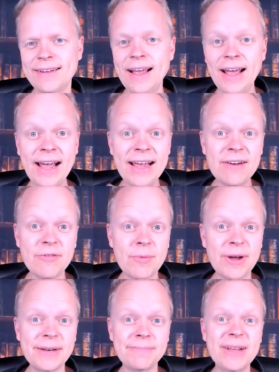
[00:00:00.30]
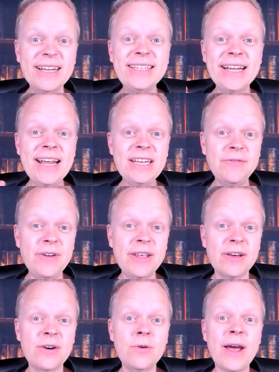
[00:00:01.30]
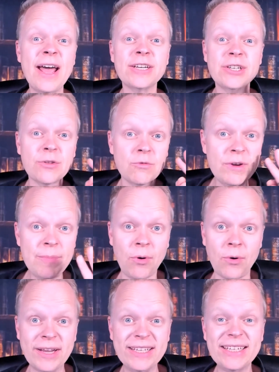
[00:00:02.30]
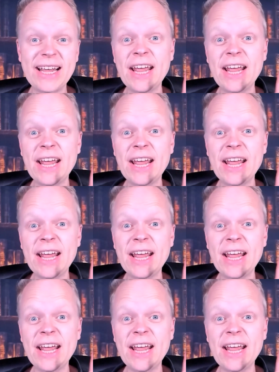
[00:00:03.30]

Hi everyone. Today's video has three points